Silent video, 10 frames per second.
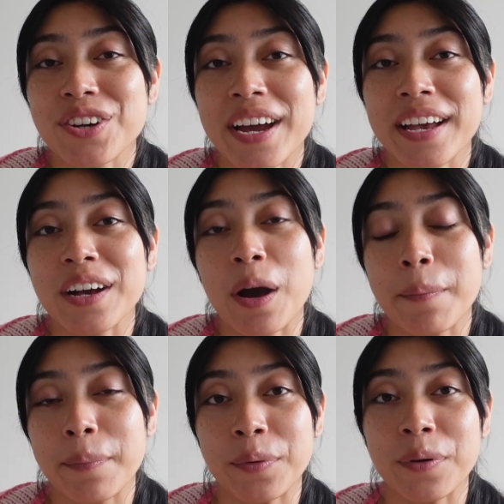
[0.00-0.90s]
try a
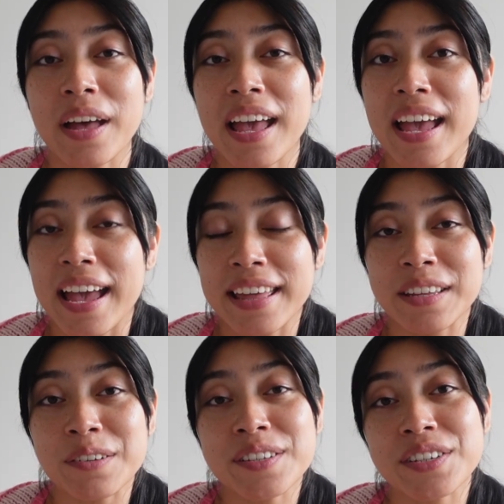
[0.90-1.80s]
couple. And
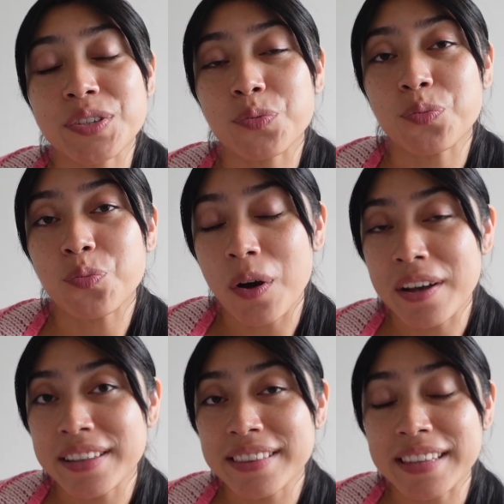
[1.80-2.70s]
there's this one